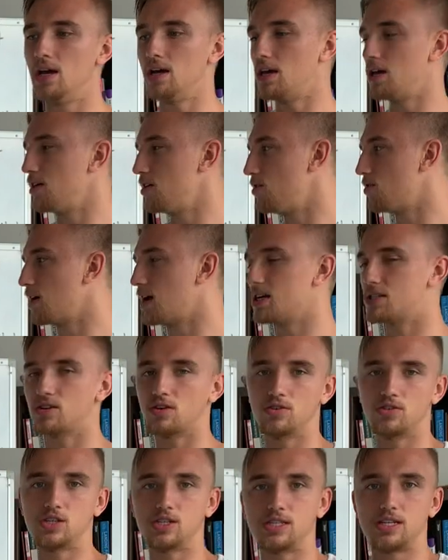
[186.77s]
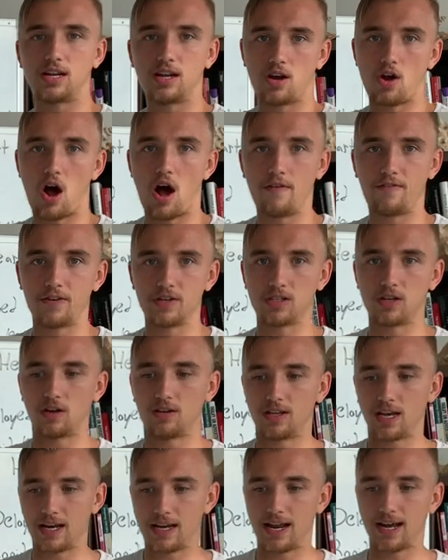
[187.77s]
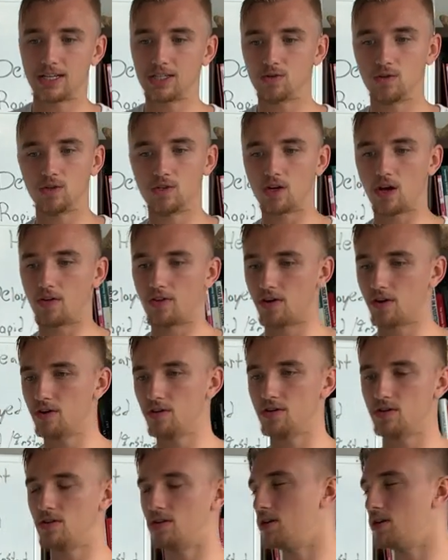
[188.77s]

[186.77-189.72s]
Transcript: you guys aren't just in an office all day next to each other.